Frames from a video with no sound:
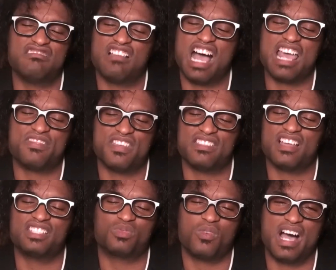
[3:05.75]
I think
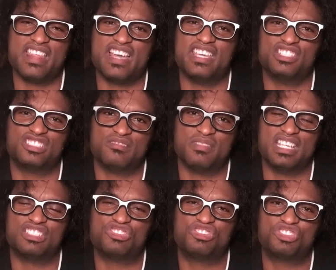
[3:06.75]
that's why that instrument
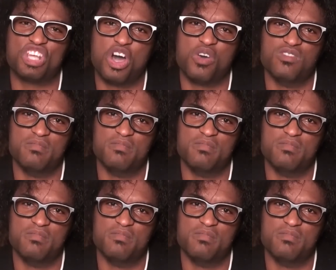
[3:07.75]
is so